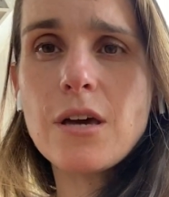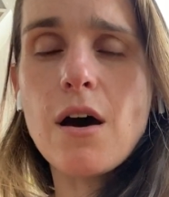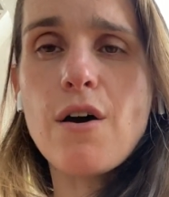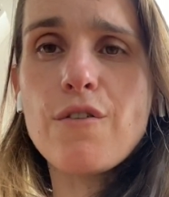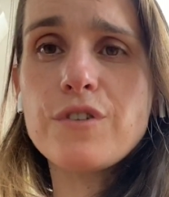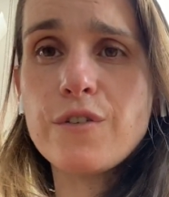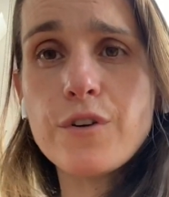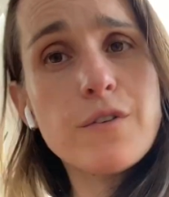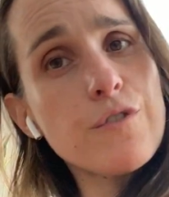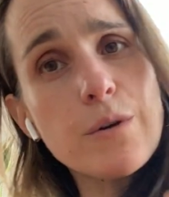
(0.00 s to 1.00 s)
of
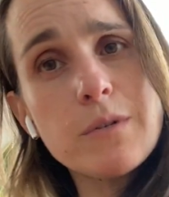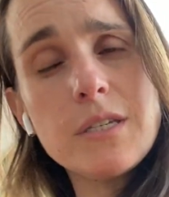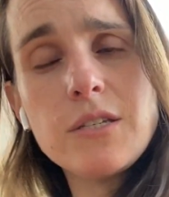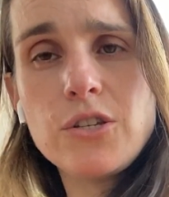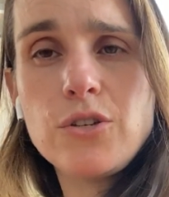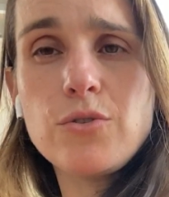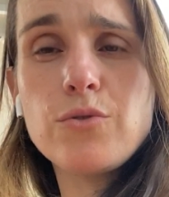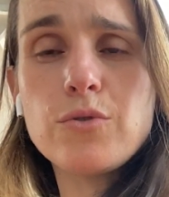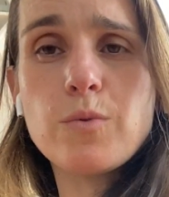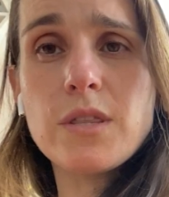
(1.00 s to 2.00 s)
different frequencies to
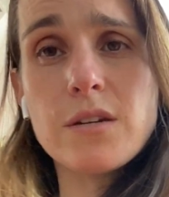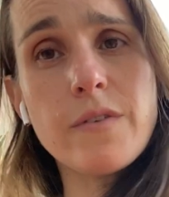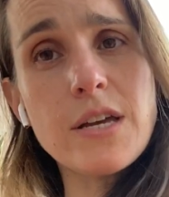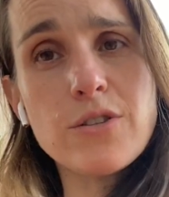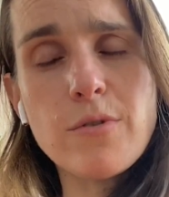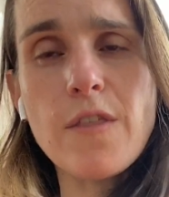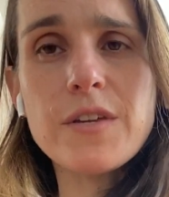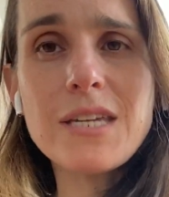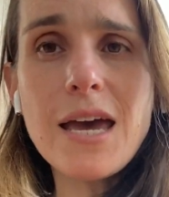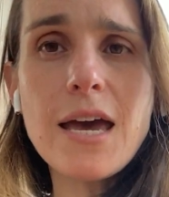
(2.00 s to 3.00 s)
use with the device throughout
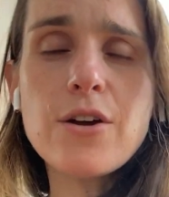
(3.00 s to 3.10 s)
the day,